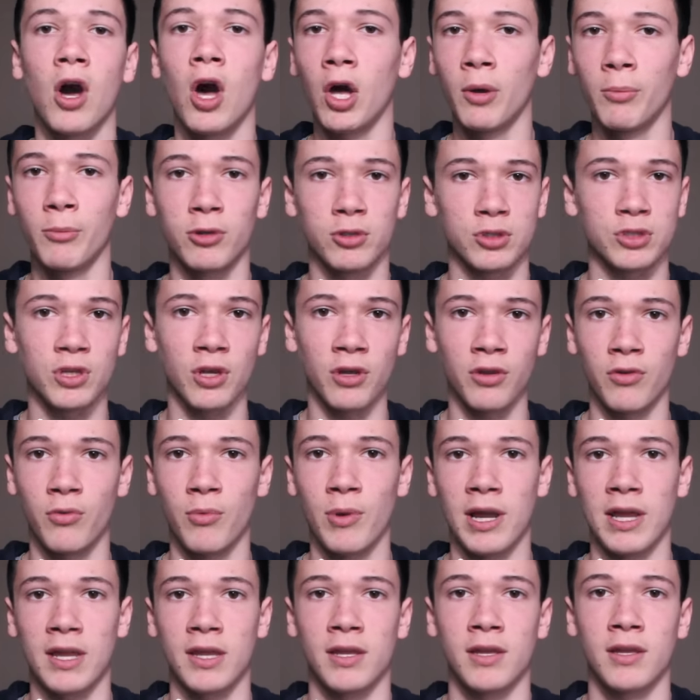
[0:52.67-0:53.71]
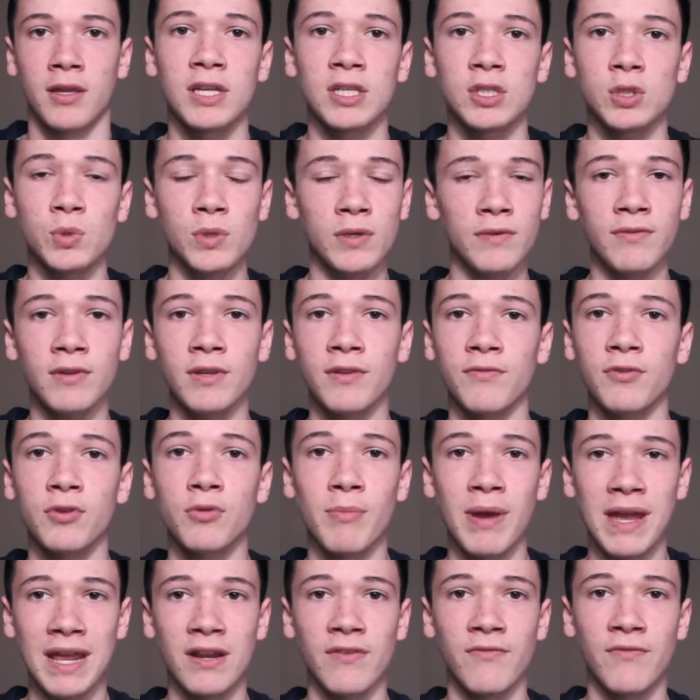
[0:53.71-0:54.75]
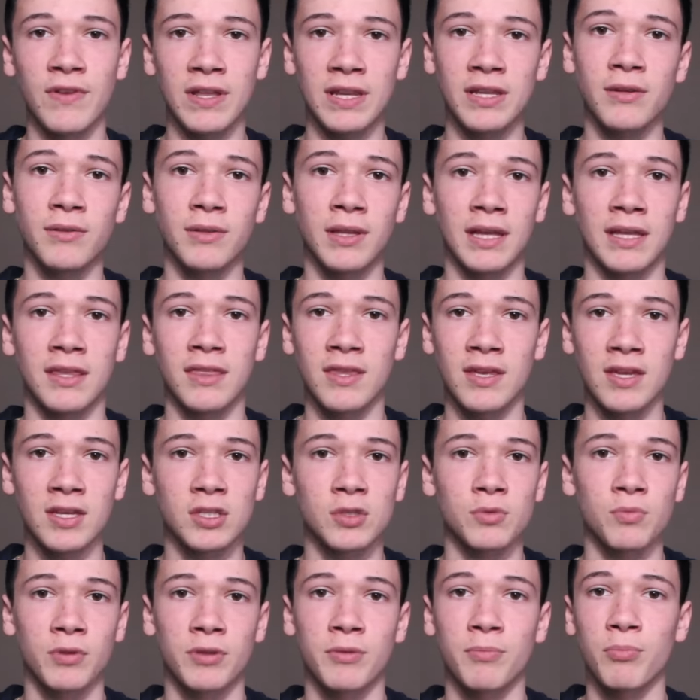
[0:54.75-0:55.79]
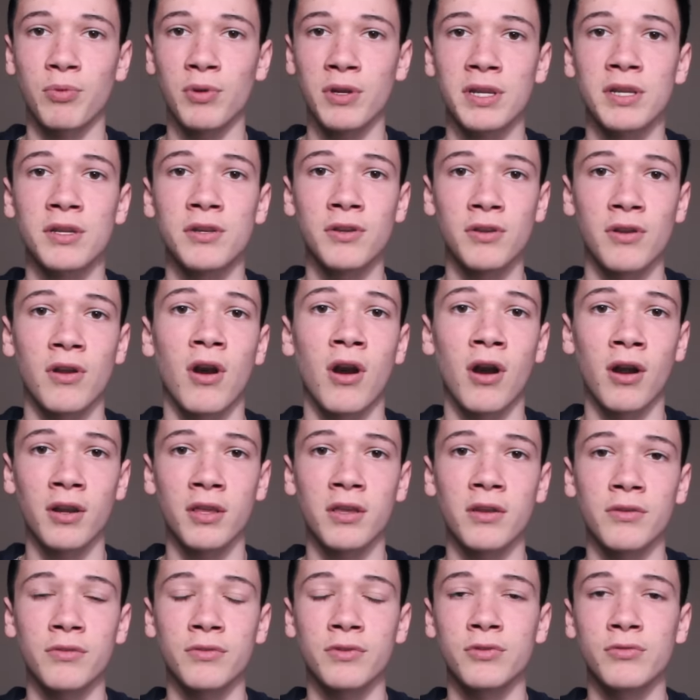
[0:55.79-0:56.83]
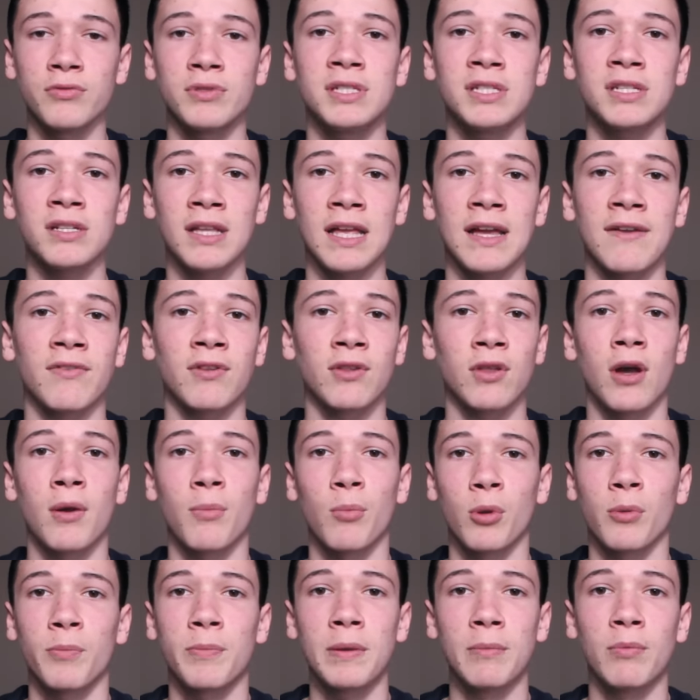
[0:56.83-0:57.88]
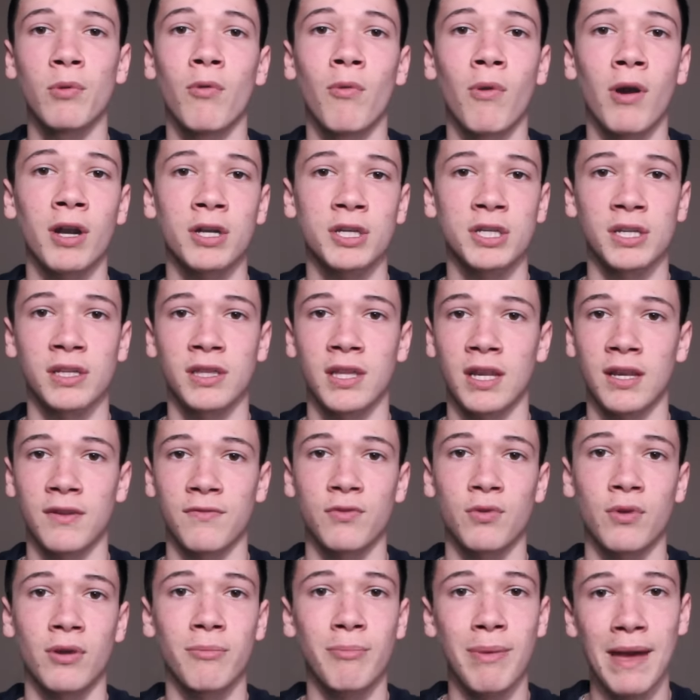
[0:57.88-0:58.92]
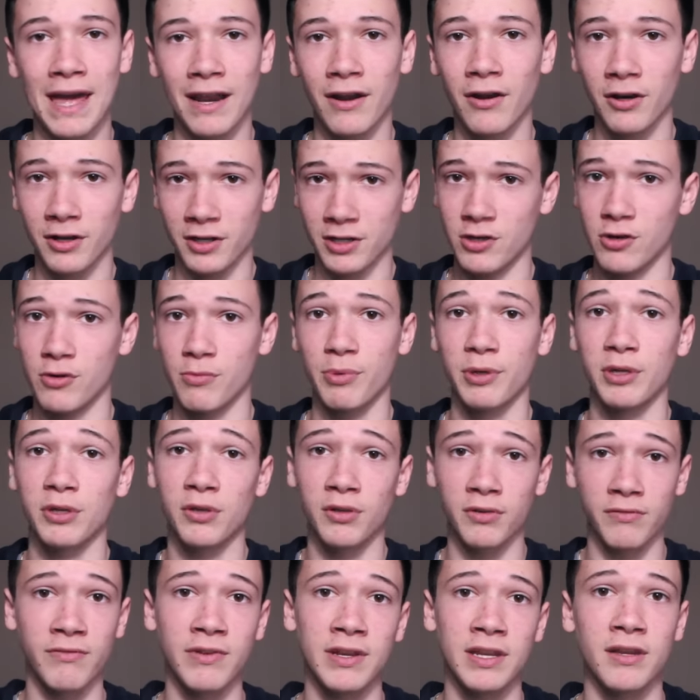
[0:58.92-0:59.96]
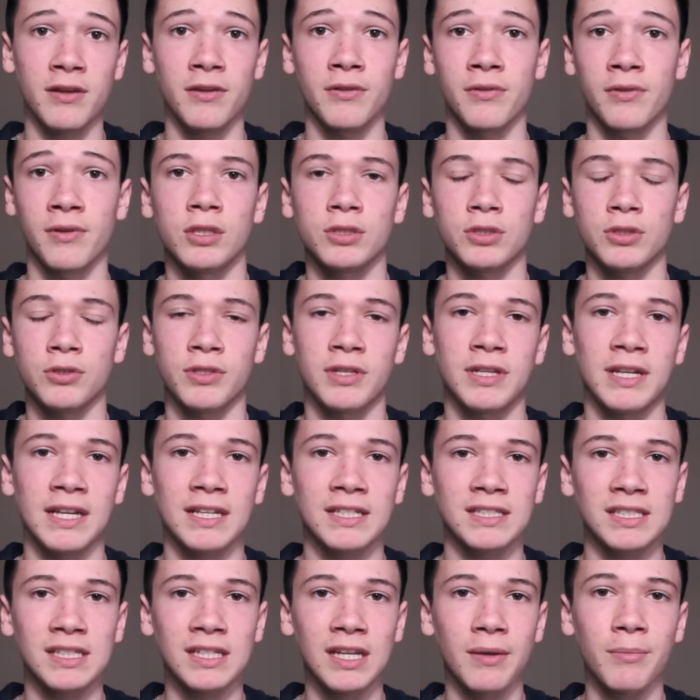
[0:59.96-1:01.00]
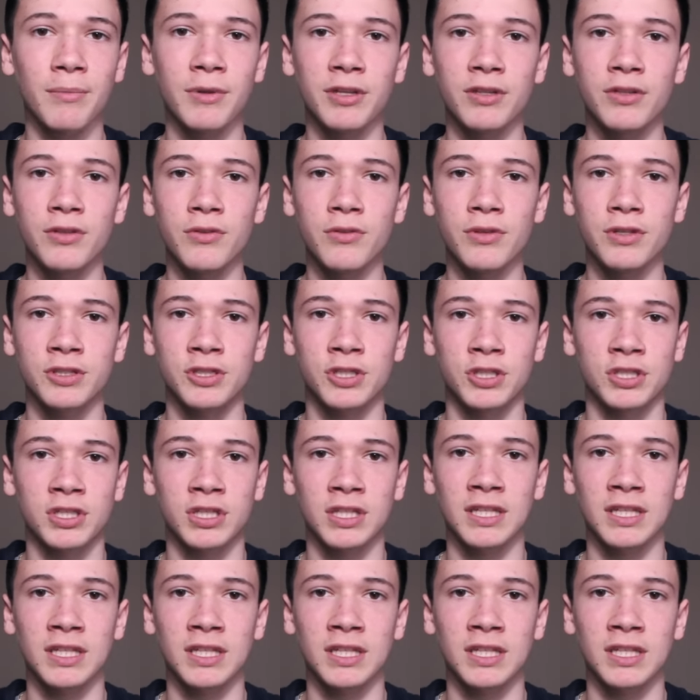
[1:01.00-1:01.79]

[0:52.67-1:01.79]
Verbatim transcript: almost all the way. So even if you made a video like this with pretty good audio, you'd still have a lot more people watching than if you had bad audio but good video. So the next thing I'm going to do is just